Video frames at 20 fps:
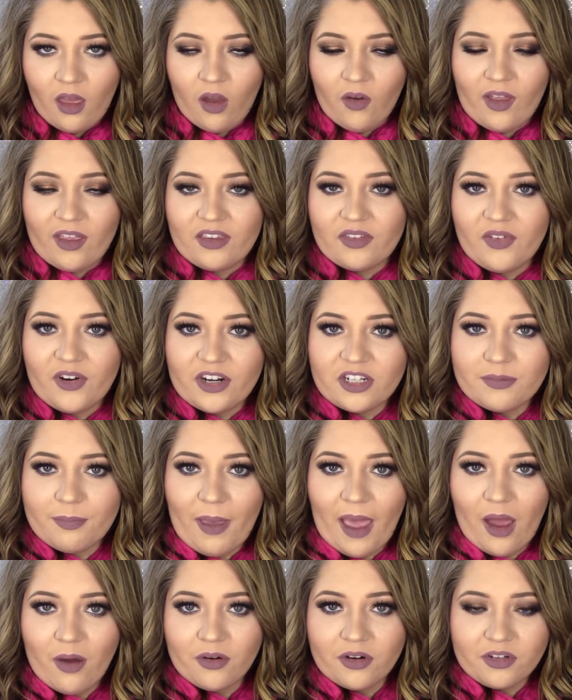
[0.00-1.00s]
Okay, as far as
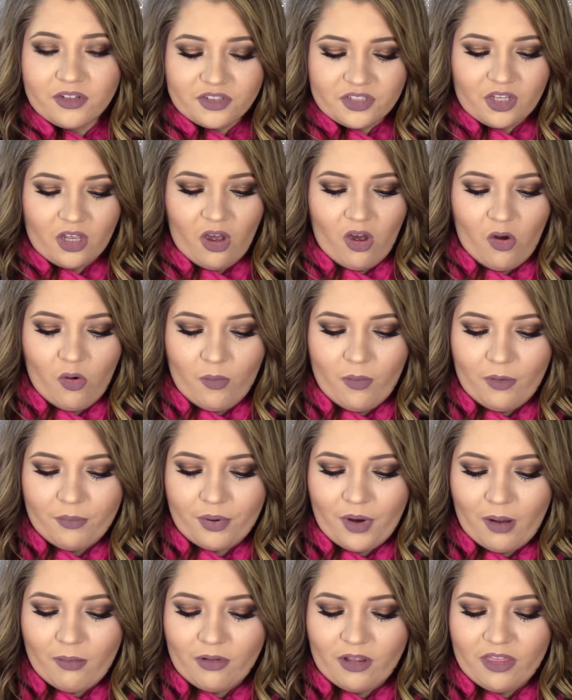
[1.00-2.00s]
powders go,
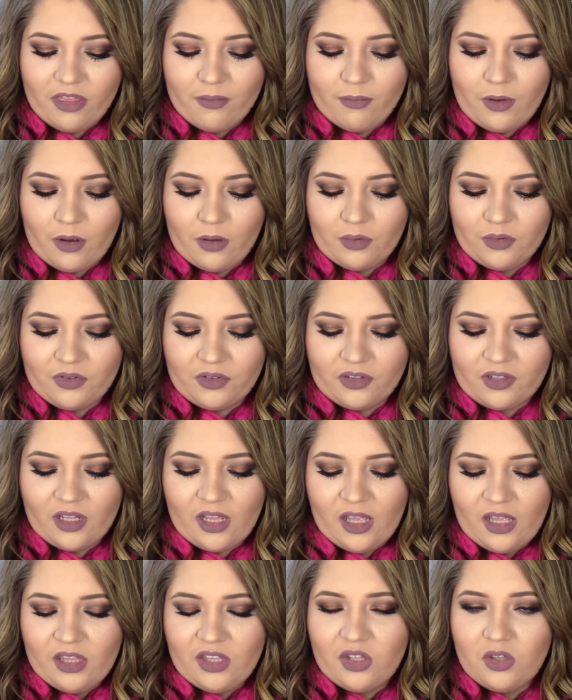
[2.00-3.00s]
probably the most
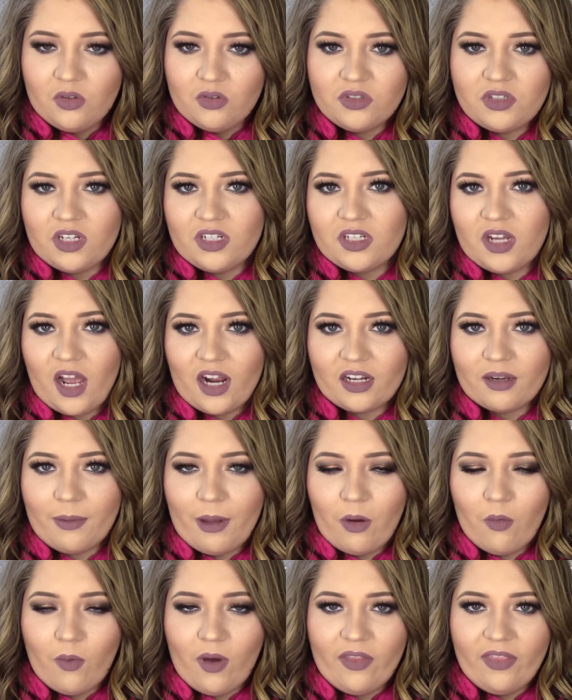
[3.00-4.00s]
used and talked
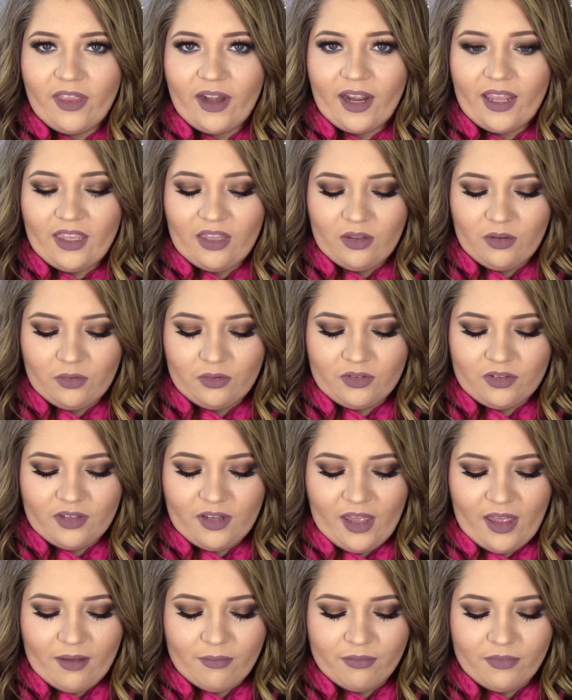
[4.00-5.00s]
about one that I used
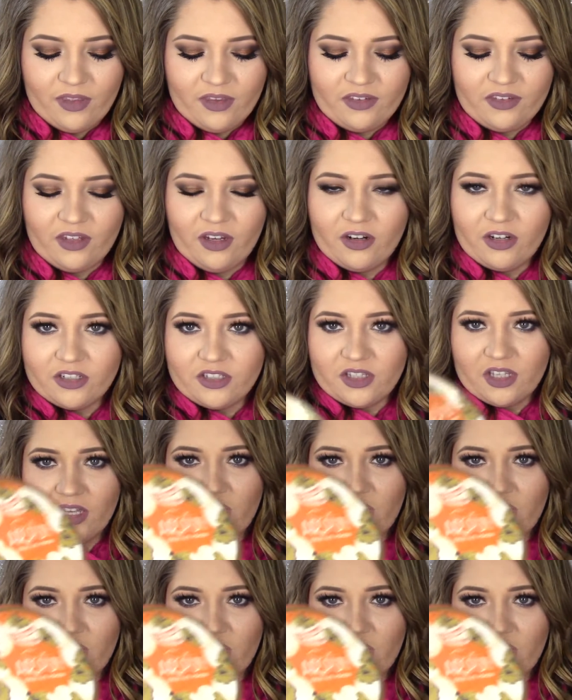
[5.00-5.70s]
this year is the